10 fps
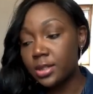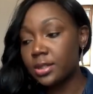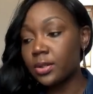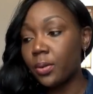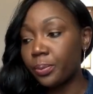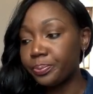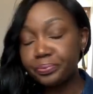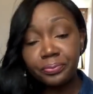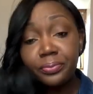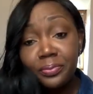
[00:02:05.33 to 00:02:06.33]
So
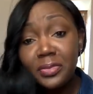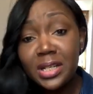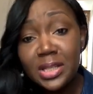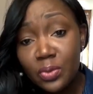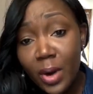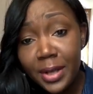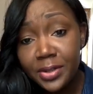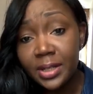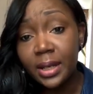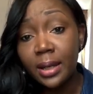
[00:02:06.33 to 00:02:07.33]
that's why
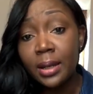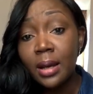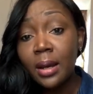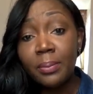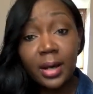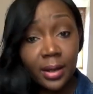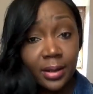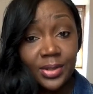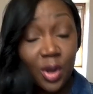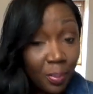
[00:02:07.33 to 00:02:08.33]
today my
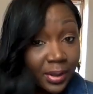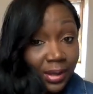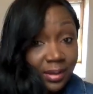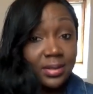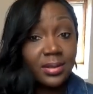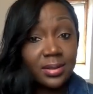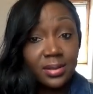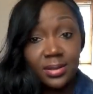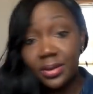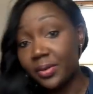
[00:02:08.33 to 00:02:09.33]
topic
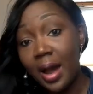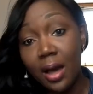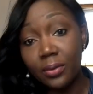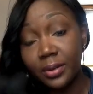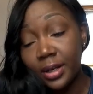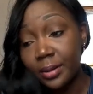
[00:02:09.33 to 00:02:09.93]
is around